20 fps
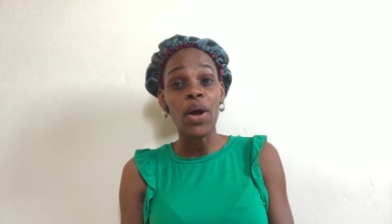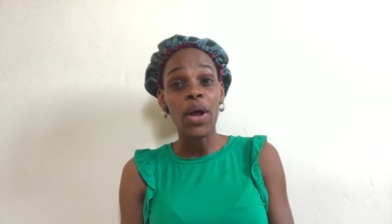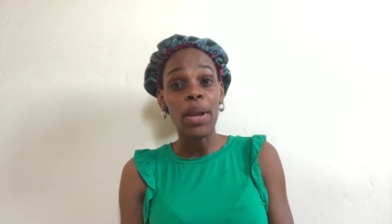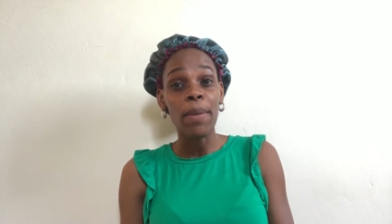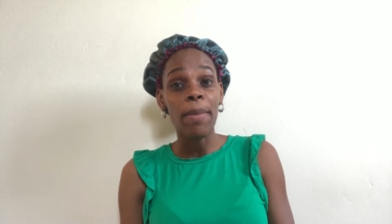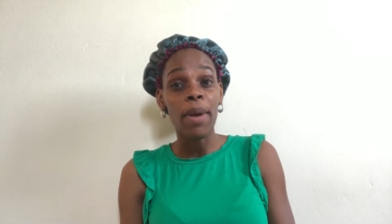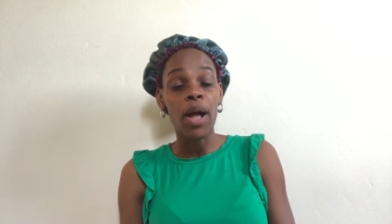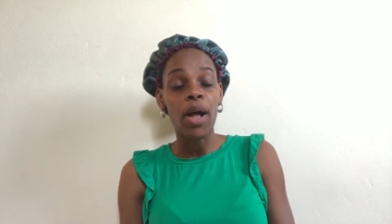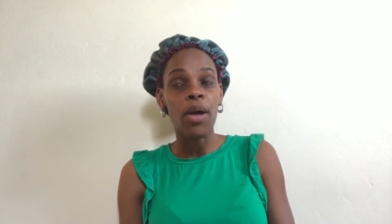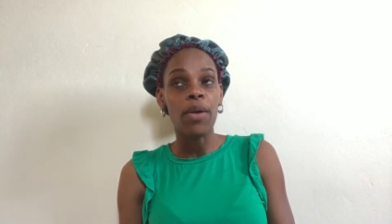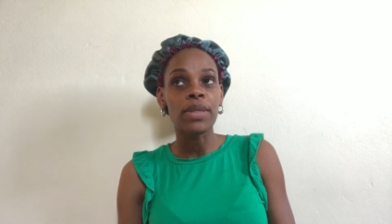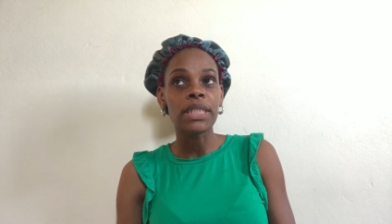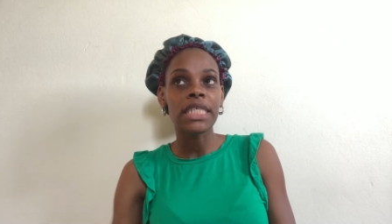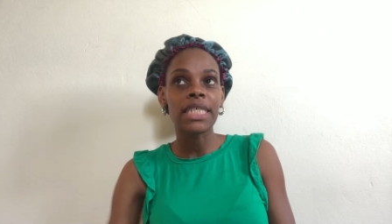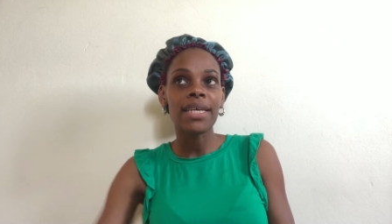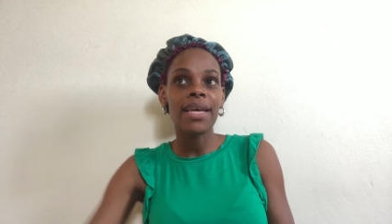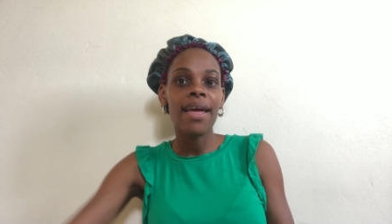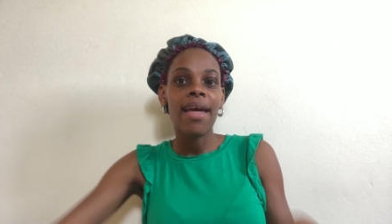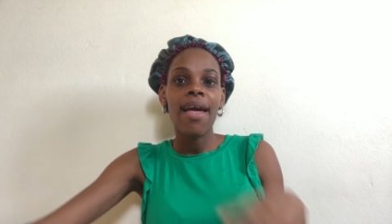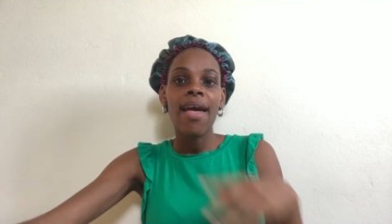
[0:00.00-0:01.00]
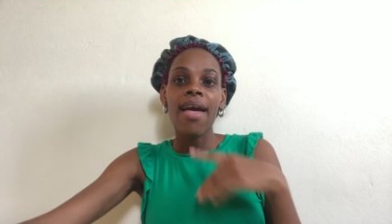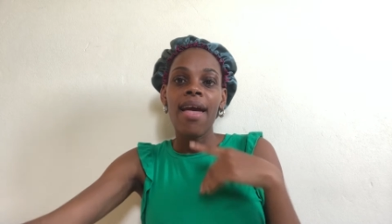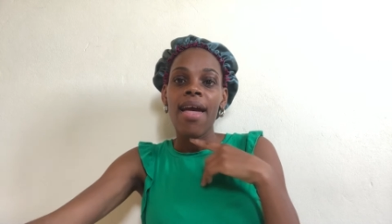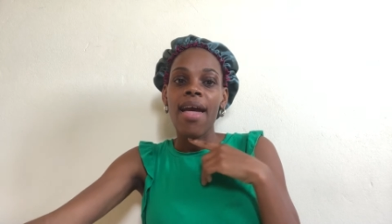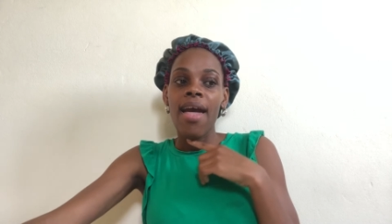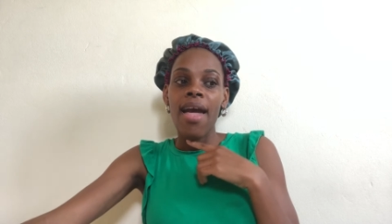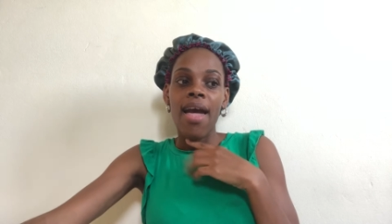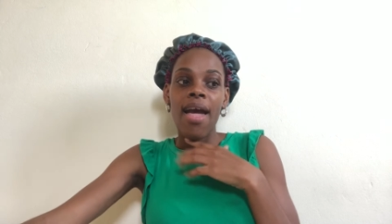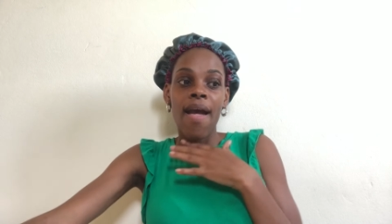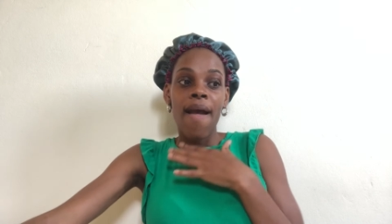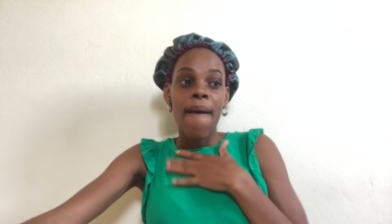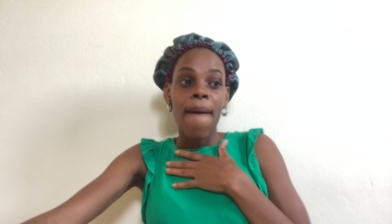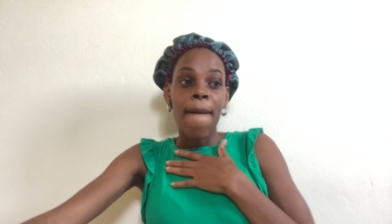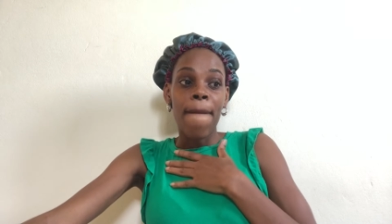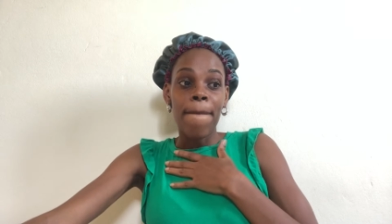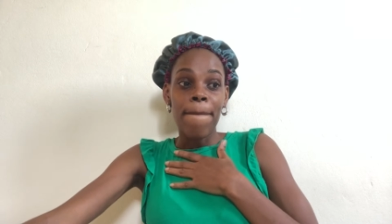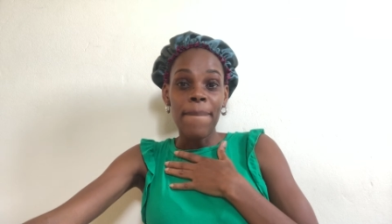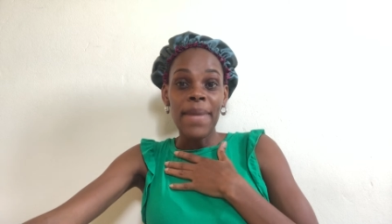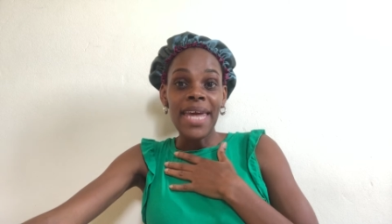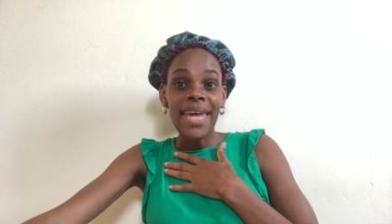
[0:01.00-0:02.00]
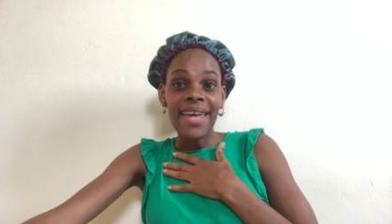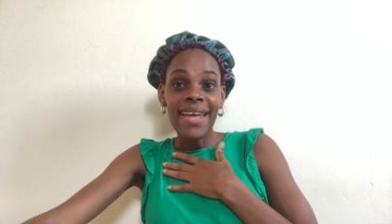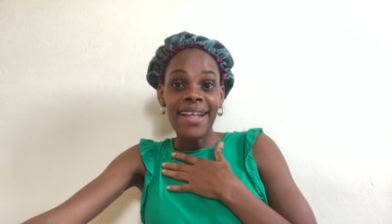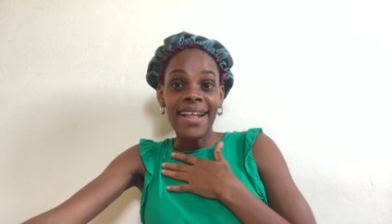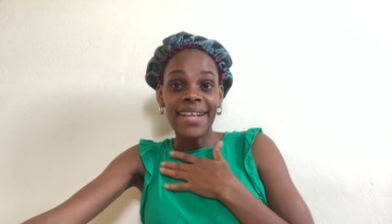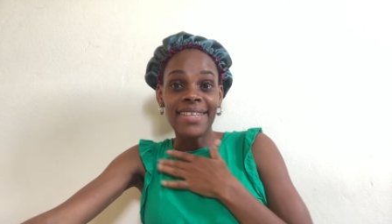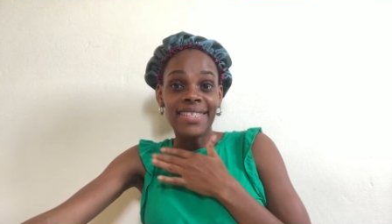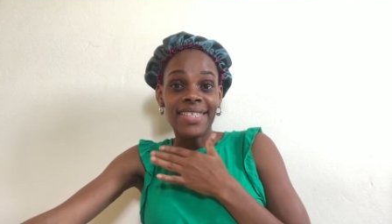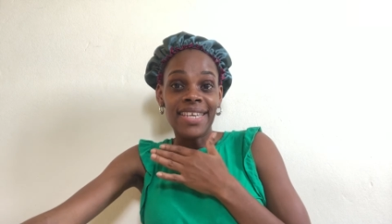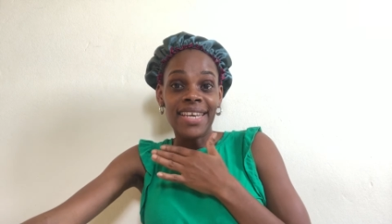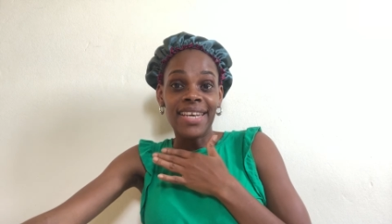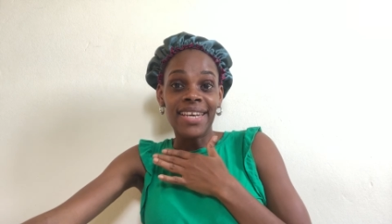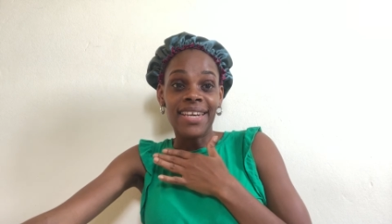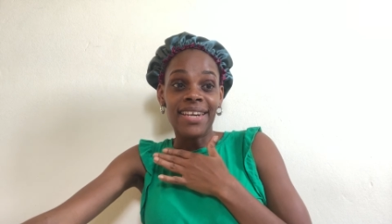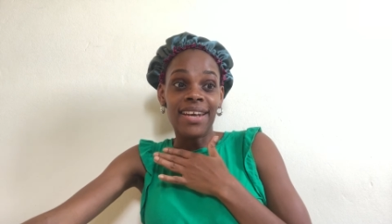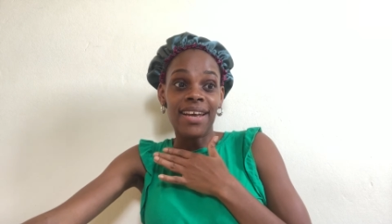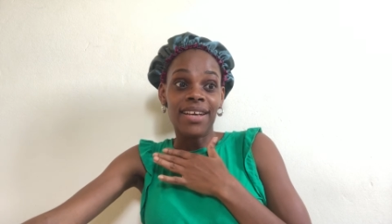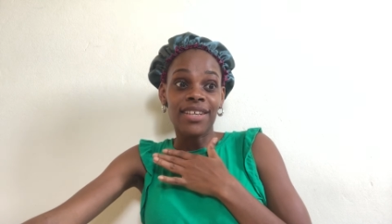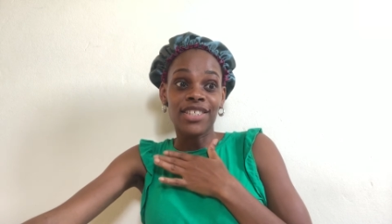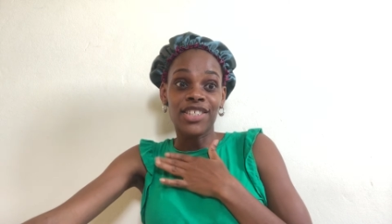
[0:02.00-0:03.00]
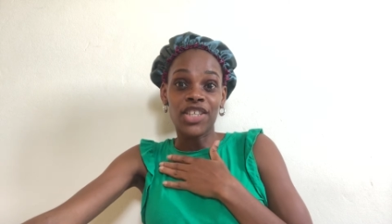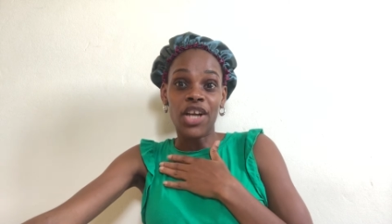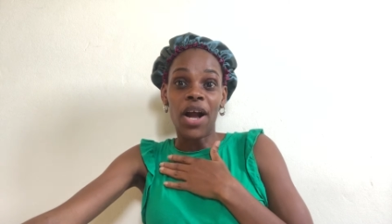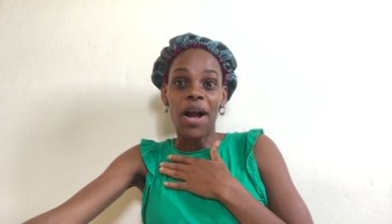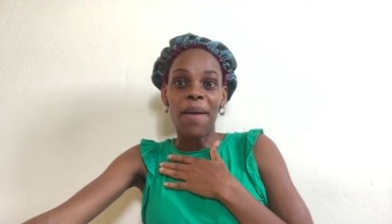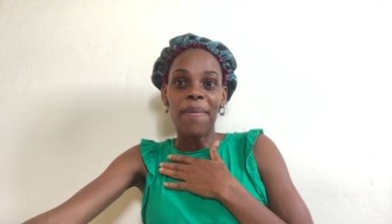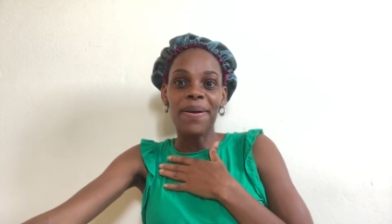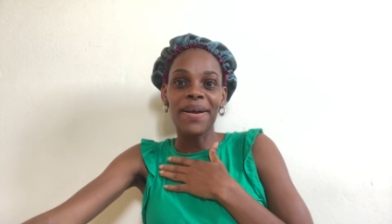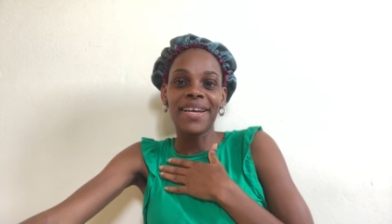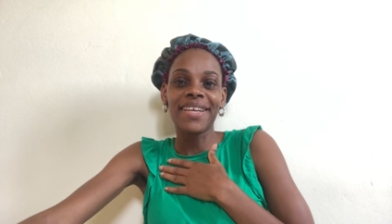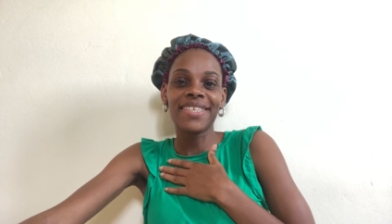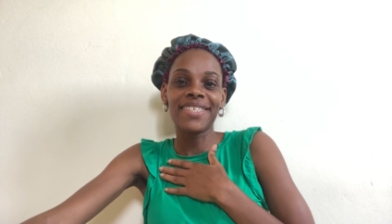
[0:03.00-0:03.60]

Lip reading: all about me getting a job.